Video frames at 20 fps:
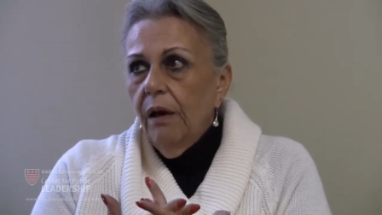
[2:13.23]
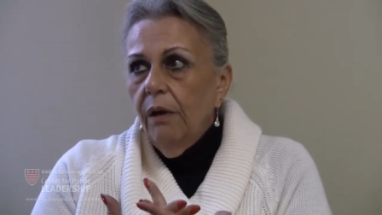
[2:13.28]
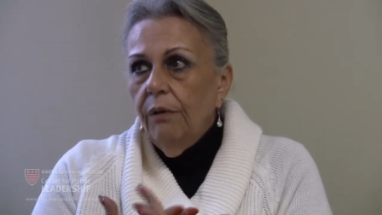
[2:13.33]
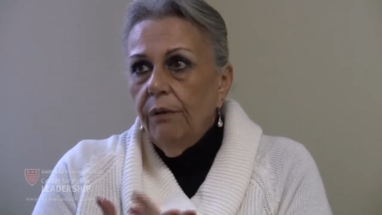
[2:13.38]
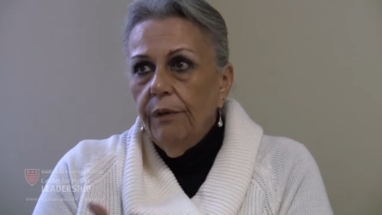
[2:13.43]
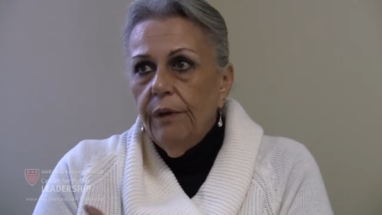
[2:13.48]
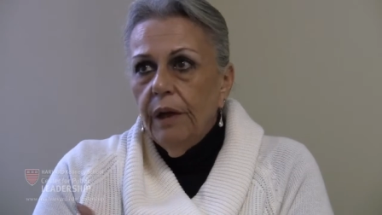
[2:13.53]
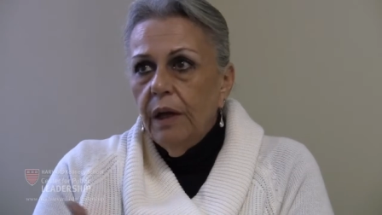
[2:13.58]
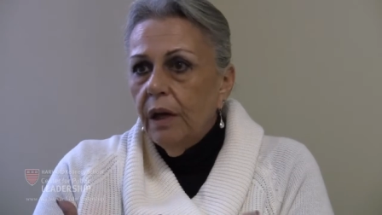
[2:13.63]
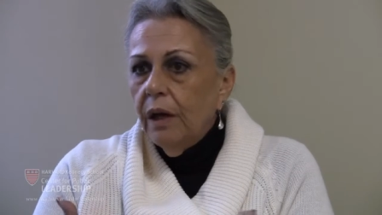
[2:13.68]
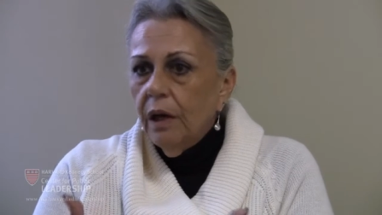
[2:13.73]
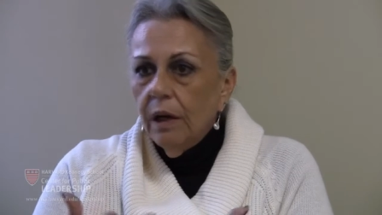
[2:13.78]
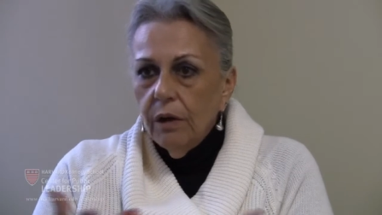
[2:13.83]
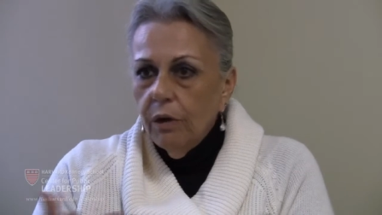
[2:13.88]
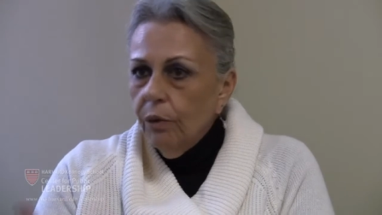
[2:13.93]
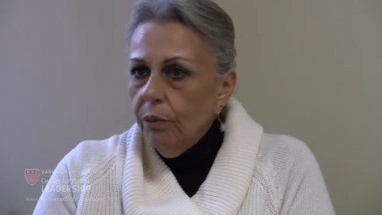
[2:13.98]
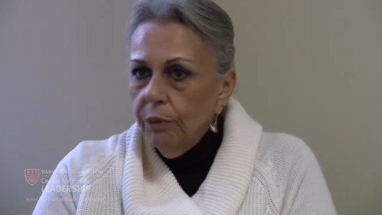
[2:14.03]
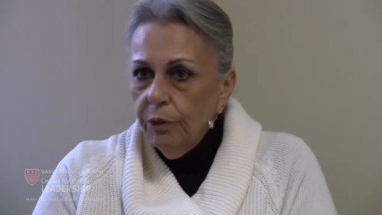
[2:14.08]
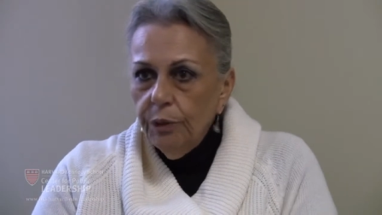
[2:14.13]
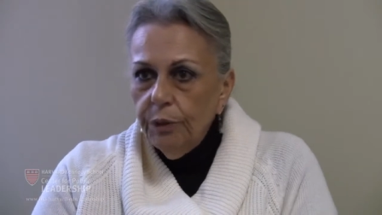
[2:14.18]
of the
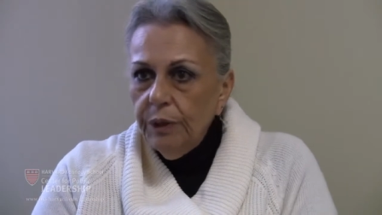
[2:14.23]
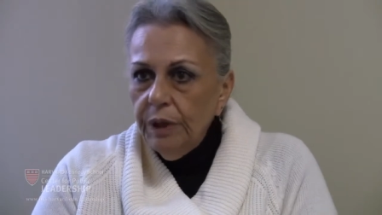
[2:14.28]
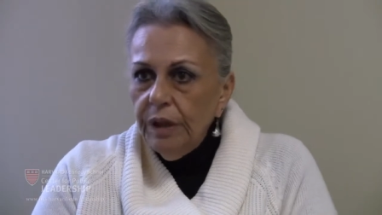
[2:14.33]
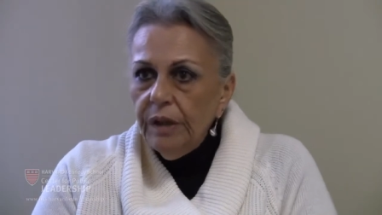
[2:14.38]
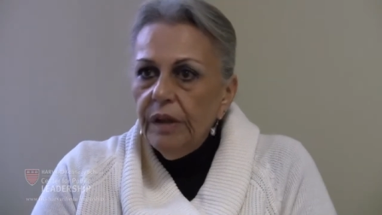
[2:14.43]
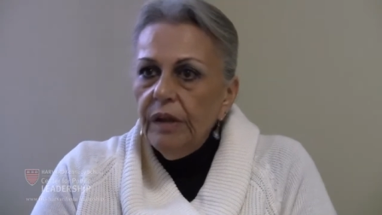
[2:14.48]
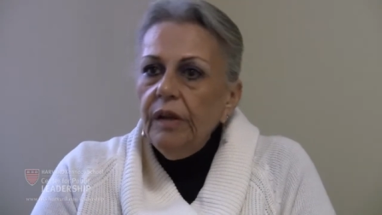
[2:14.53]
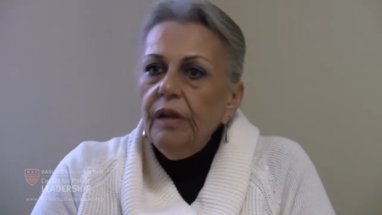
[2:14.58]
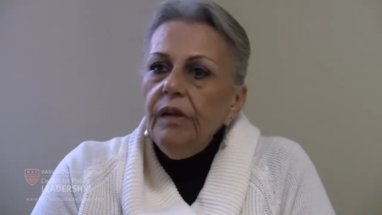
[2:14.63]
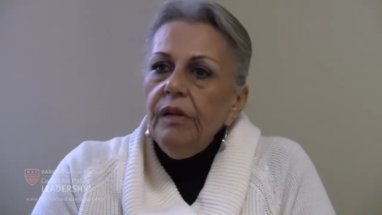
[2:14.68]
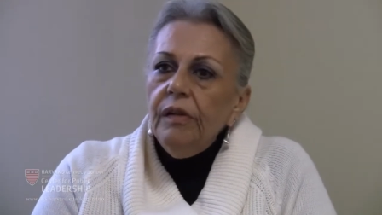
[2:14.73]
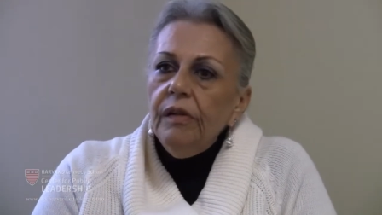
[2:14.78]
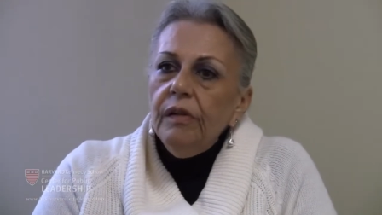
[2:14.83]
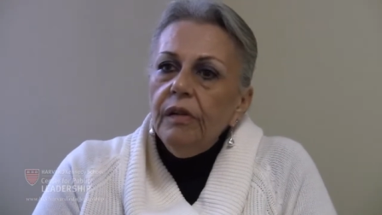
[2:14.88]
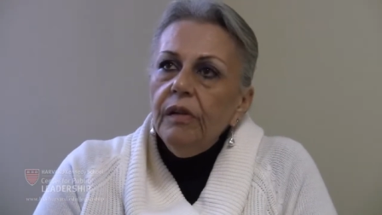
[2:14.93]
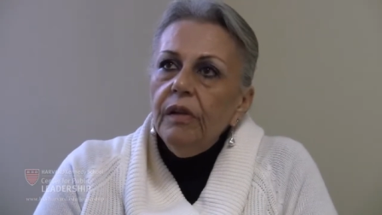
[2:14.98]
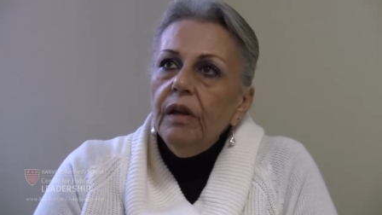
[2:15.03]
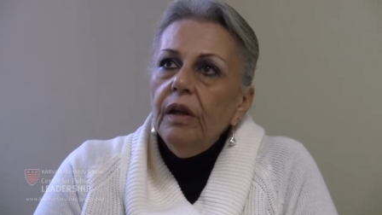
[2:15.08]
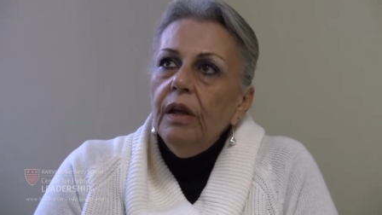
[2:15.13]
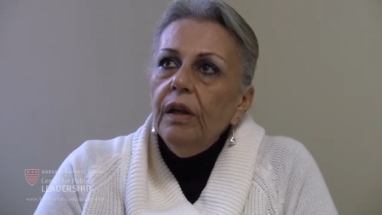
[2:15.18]

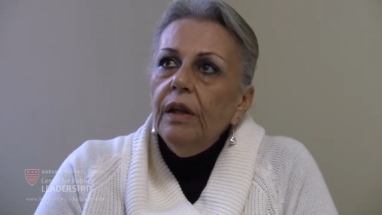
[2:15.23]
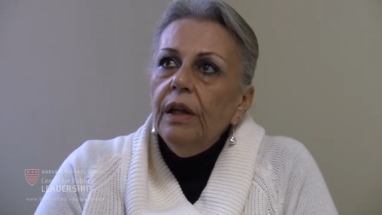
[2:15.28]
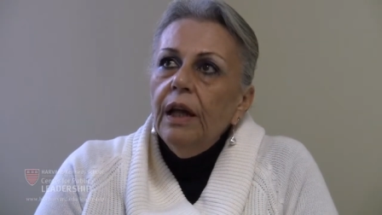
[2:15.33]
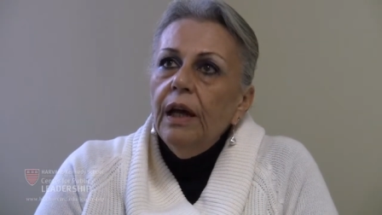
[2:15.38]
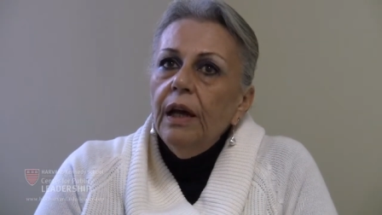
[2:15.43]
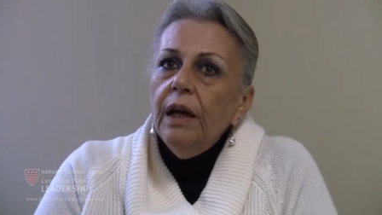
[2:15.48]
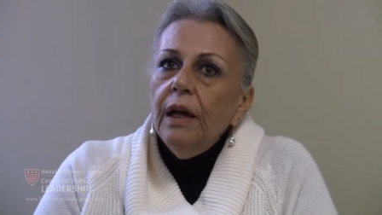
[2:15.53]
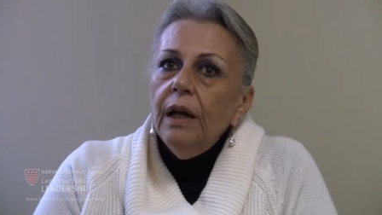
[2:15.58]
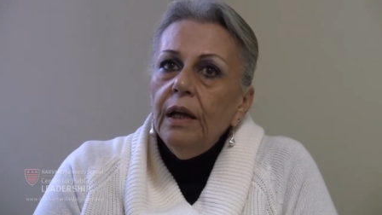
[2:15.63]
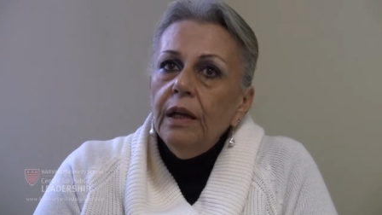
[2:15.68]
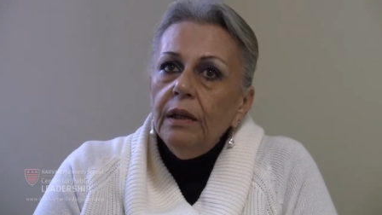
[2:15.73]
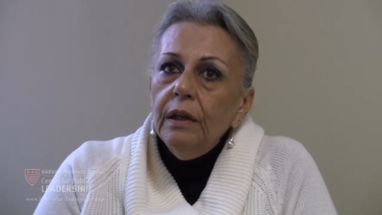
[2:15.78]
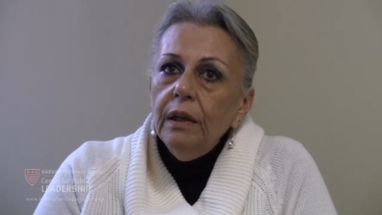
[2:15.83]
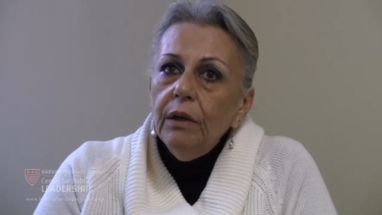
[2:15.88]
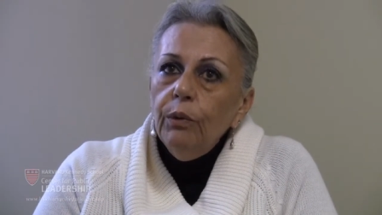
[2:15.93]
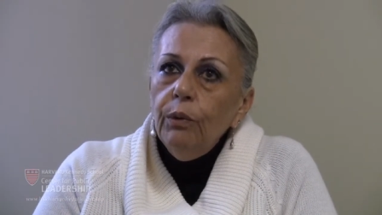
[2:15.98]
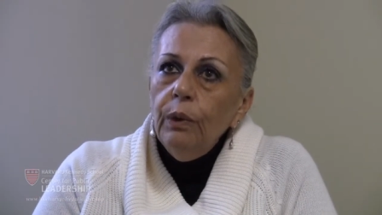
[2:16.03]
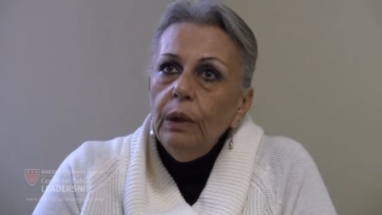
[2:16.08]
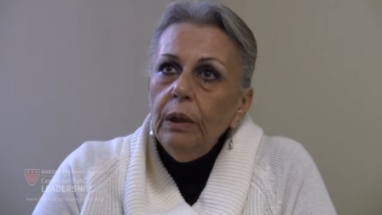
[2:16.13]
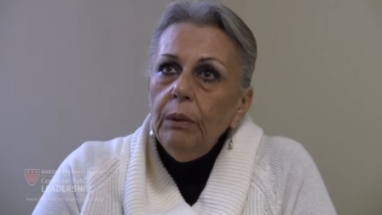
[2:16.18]
communities that
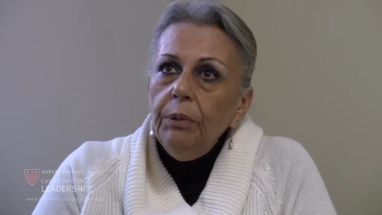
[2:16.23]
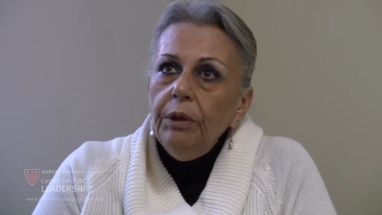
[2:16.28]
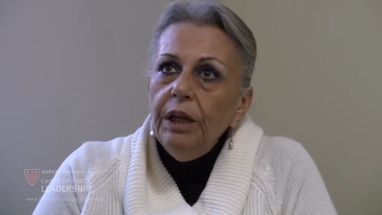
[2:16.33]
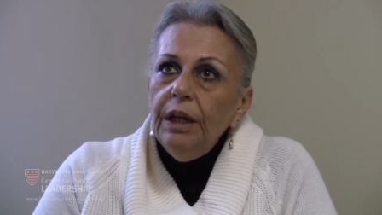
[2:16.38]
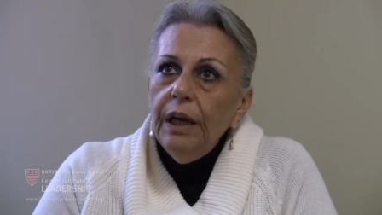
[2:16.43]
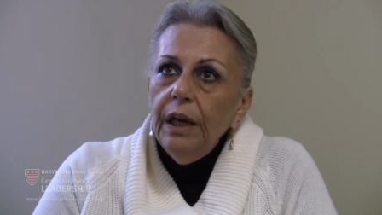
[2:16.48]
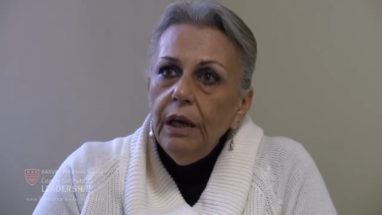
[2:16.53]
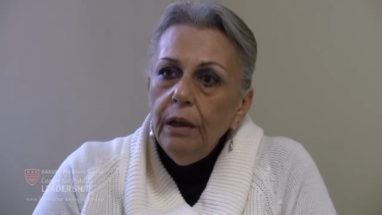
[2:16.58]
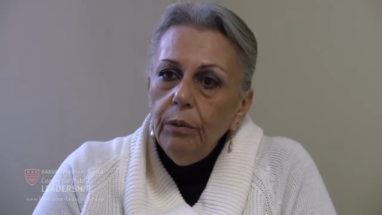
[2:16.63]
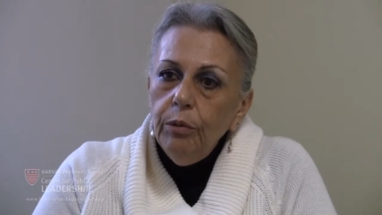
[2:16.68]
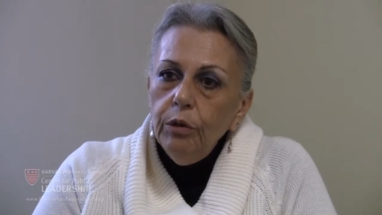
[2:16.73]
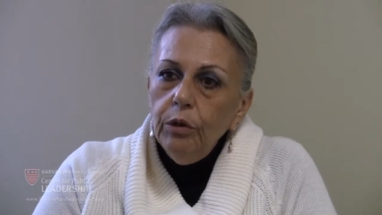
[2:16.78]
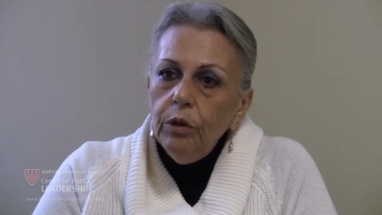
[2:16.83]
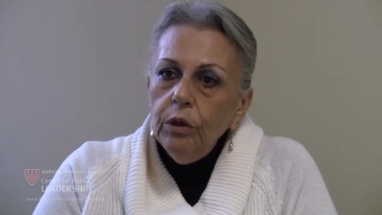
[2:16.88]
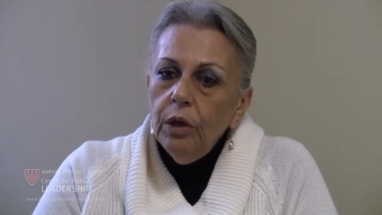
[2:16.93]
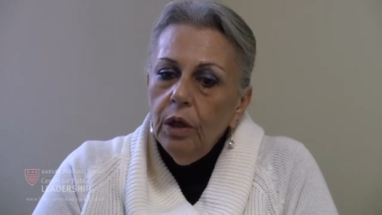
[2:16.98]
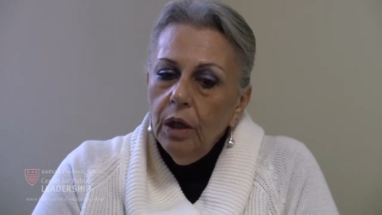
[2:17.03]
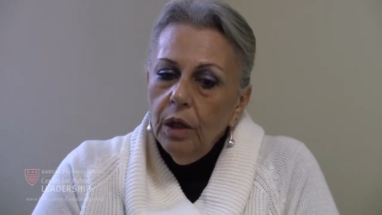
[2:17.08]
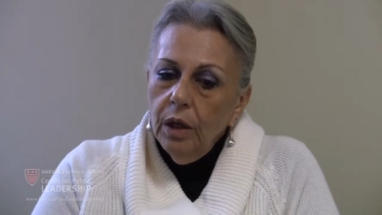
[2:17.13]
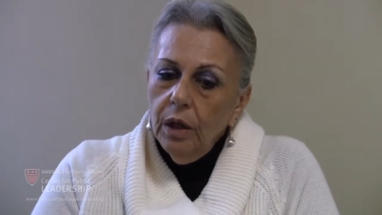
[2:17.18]
will be
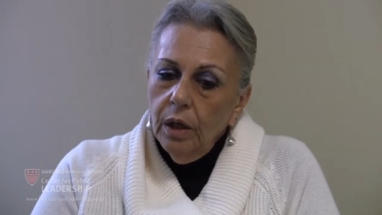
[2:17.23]
able